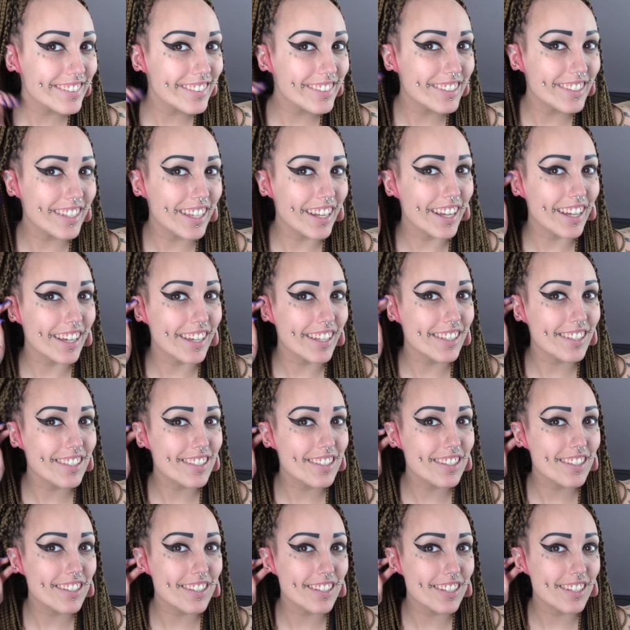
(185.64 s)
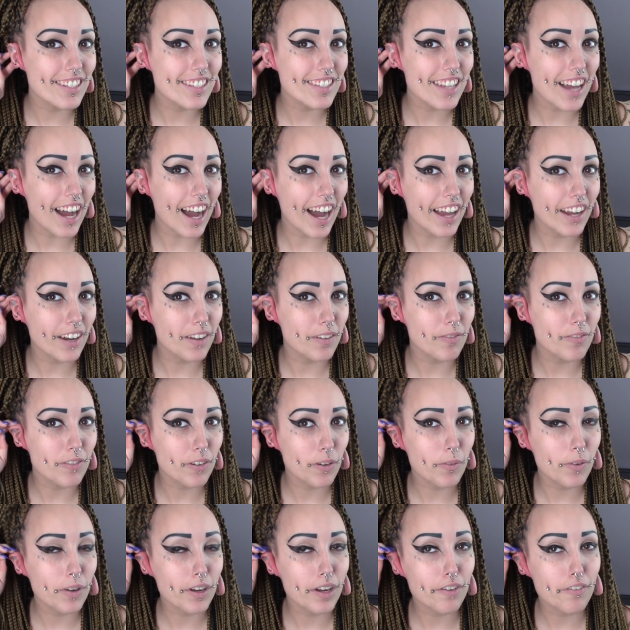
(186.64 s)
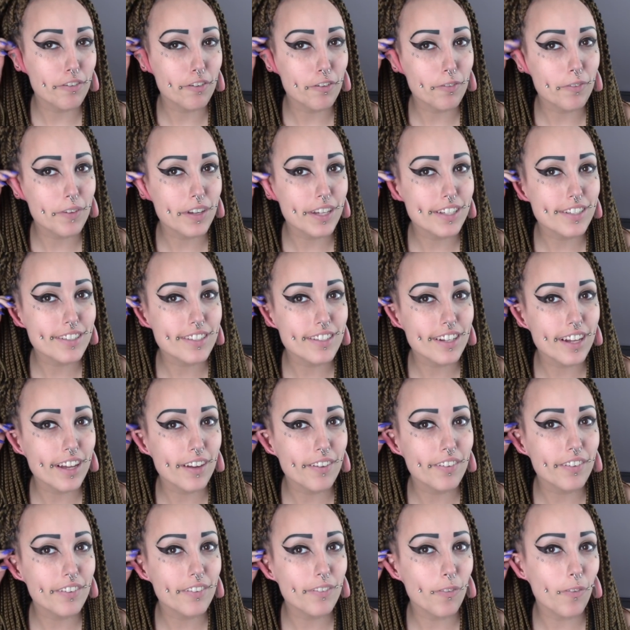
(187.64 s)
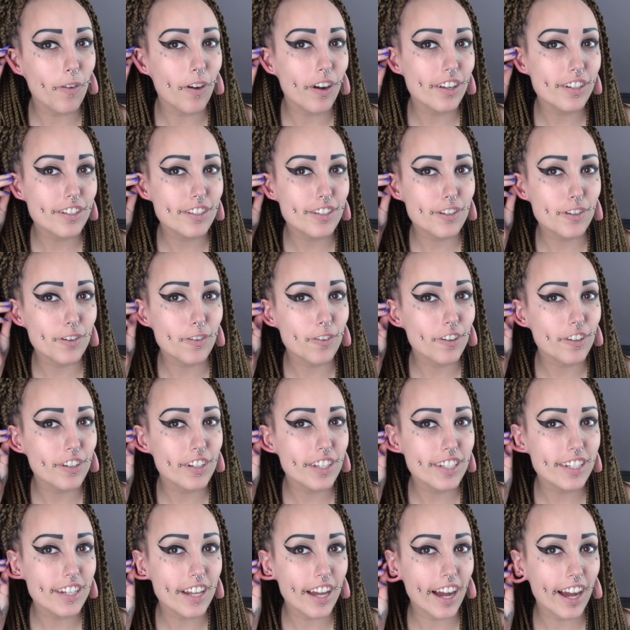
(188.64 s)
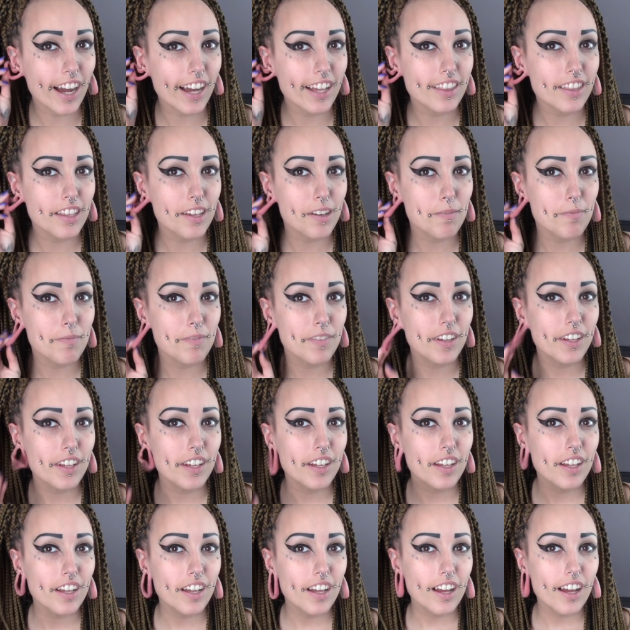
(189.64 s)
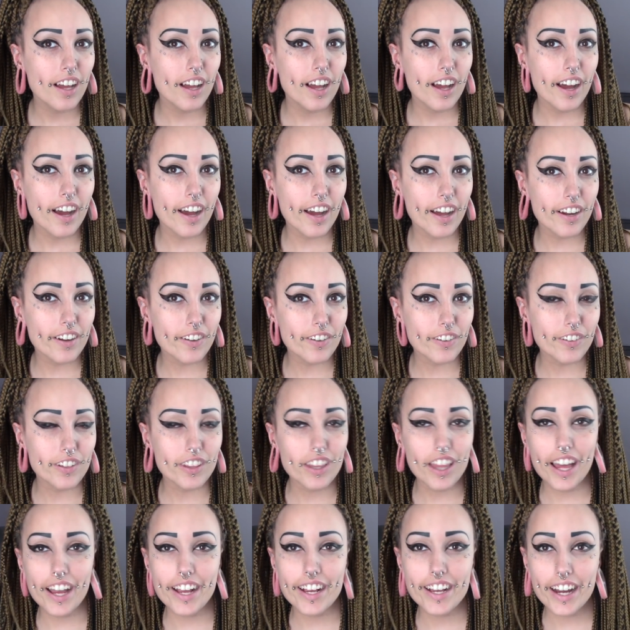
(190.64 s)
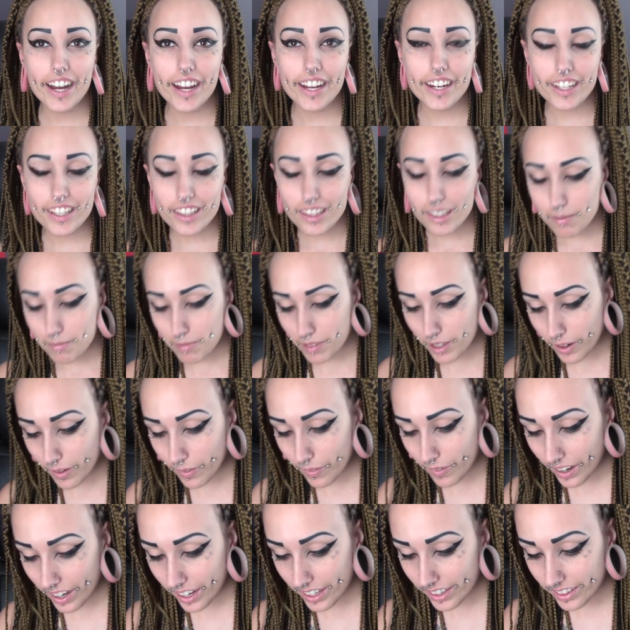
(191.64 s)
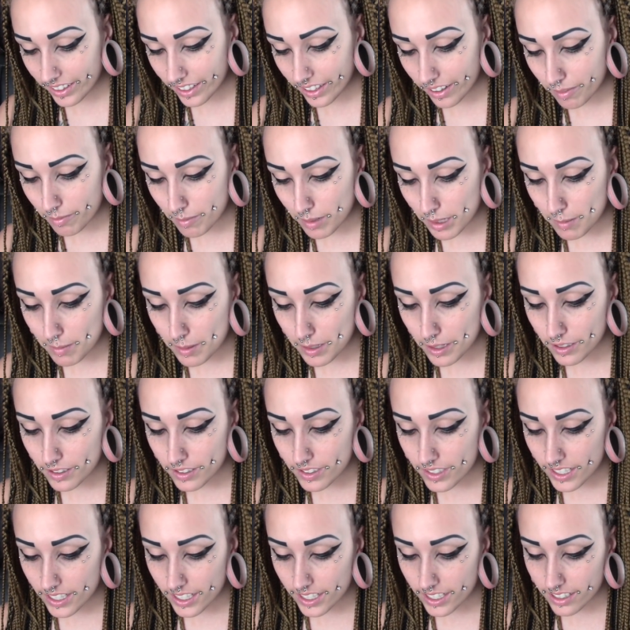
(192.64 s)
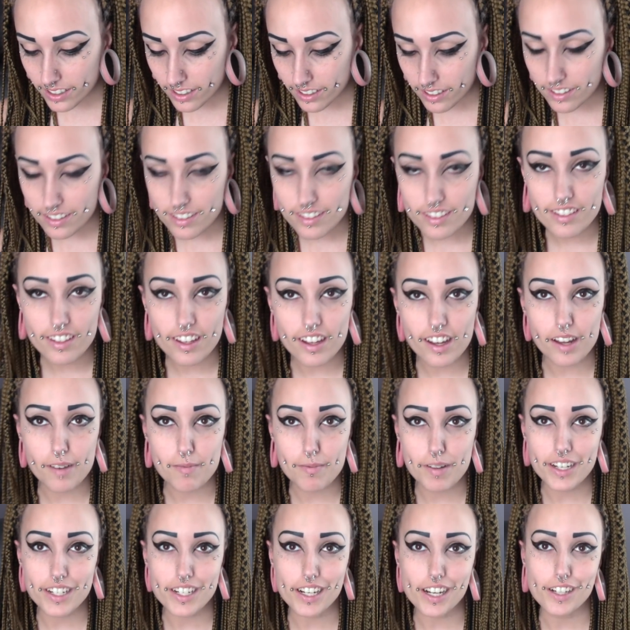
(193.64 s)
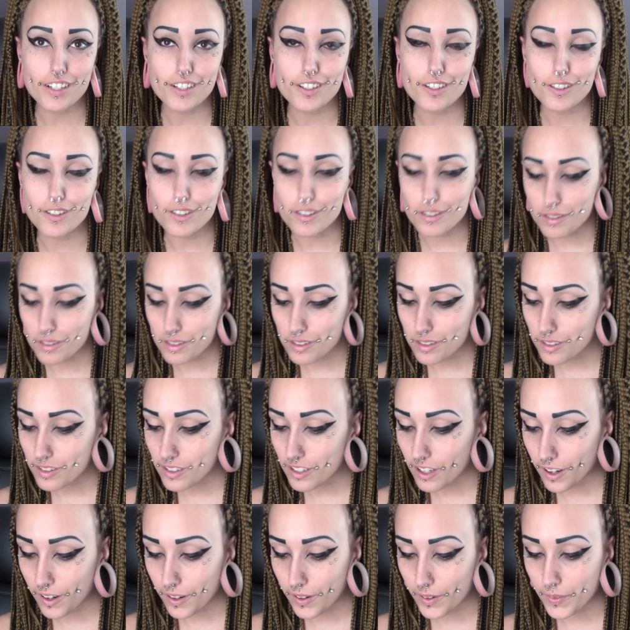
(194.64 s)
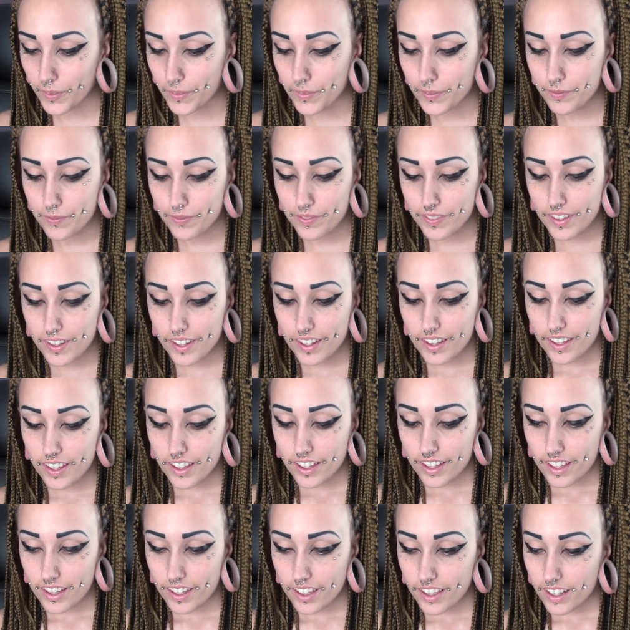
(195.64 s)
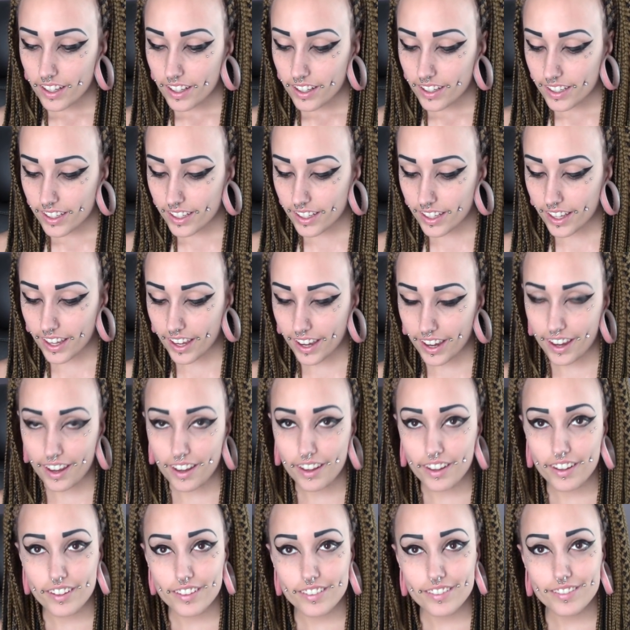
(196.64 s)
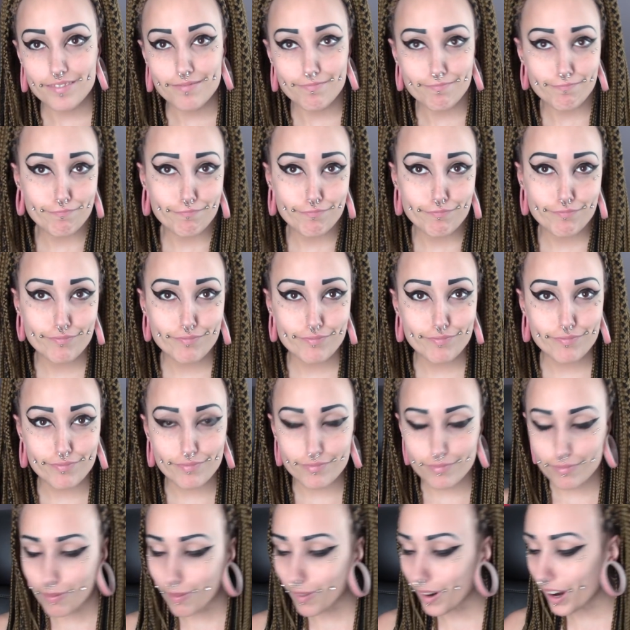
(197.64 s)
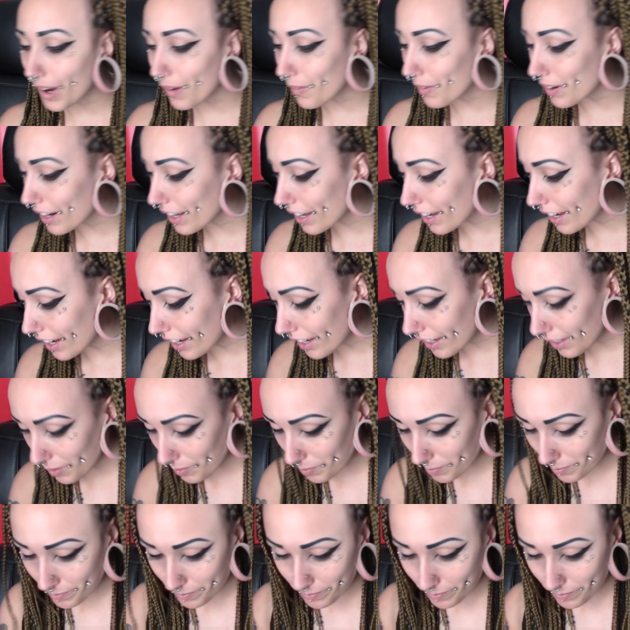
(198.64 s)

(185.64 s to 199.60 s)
then I could just hide them for whatever reason I would want to or need to hide them. I don't like hiding them though. I love my piercings and my tattoos, so yeah, why would I hide them?